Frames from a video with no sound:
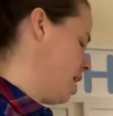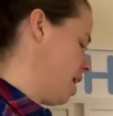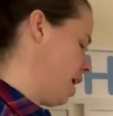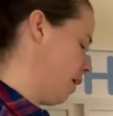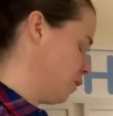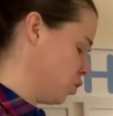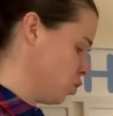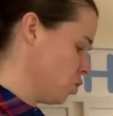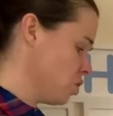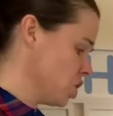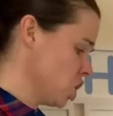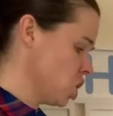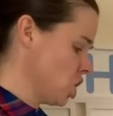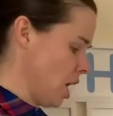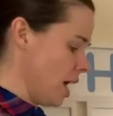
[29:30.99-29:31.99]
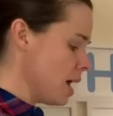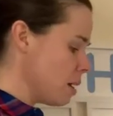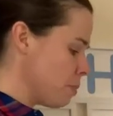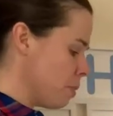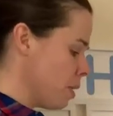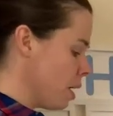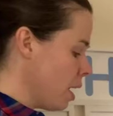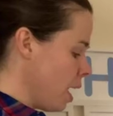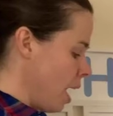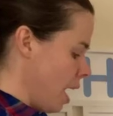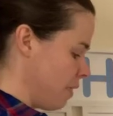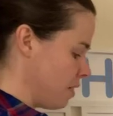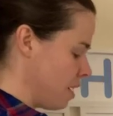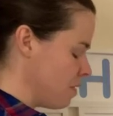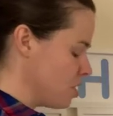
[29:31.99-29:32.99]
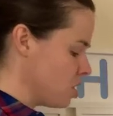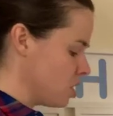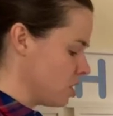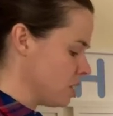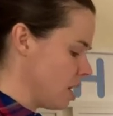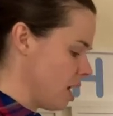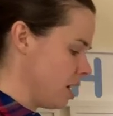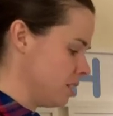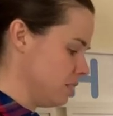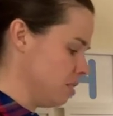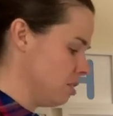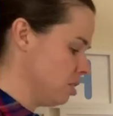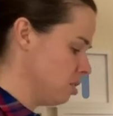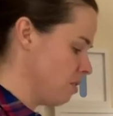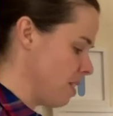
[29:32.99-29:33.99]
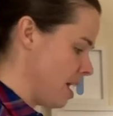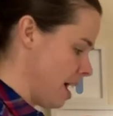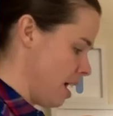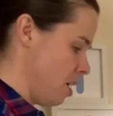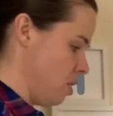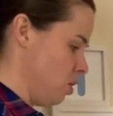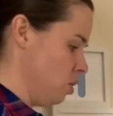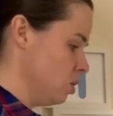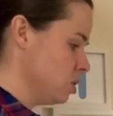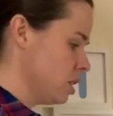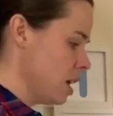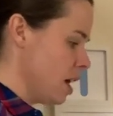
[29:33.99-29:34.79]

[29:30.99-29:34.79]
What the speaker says: I've drawn a shape. I've given you the size of the 3 angles.